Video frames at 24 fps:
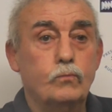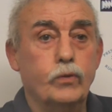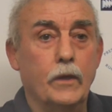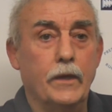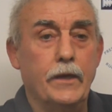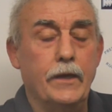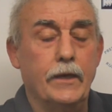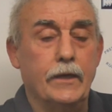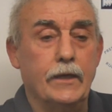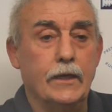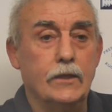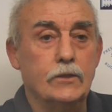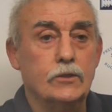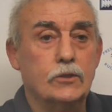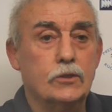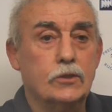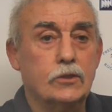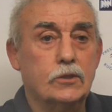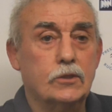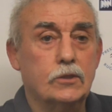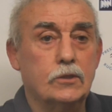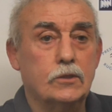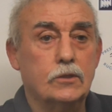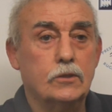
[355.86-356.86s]
Played
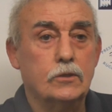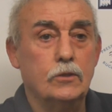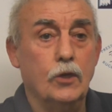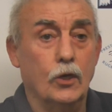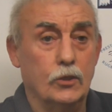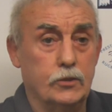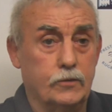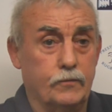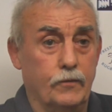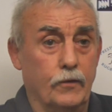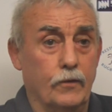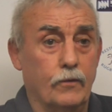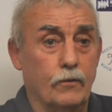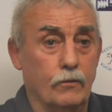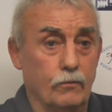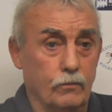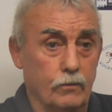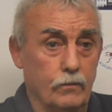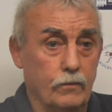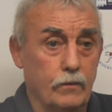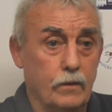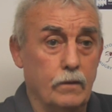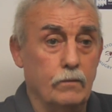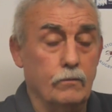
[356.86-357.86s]
against Gosforth, they
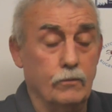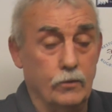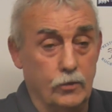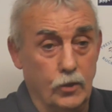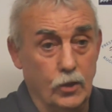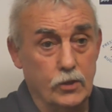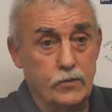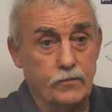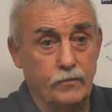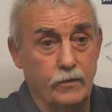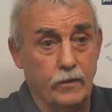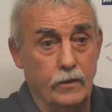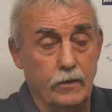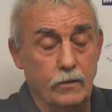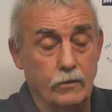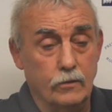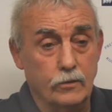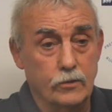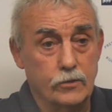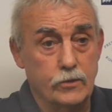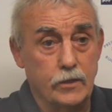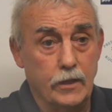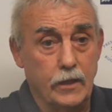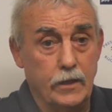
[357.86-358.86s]
were Gosforth in
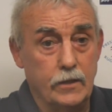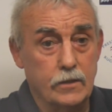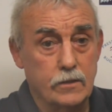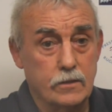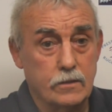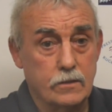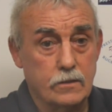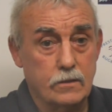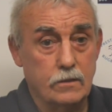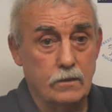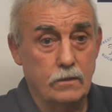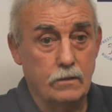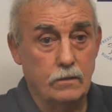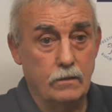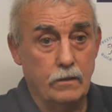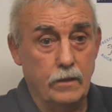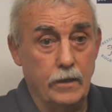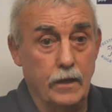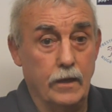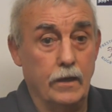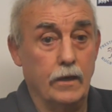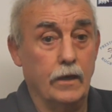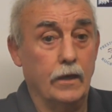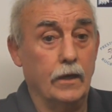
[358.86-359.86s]
those days.
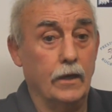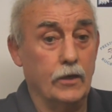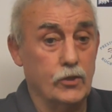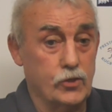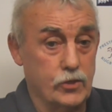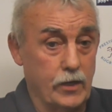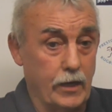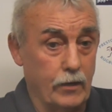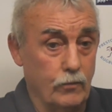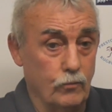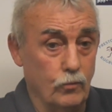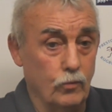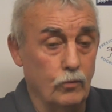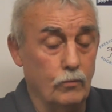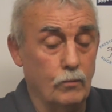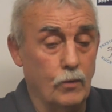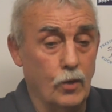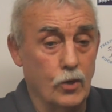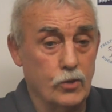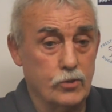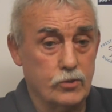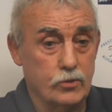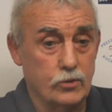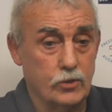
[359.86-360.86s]
They had England second row,
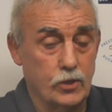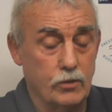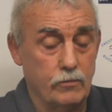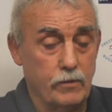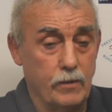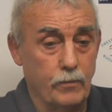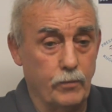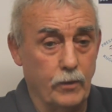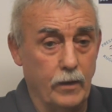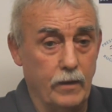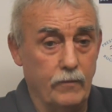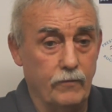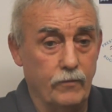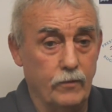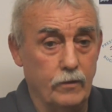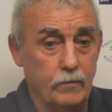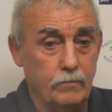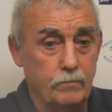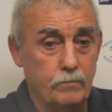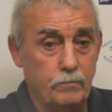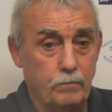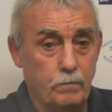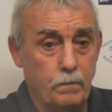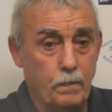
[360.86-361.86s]
March and Curry played for
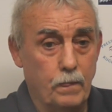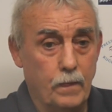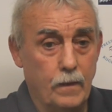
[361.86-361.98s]
them.